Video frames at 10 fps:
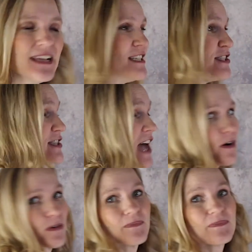So,
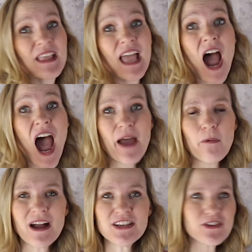I want you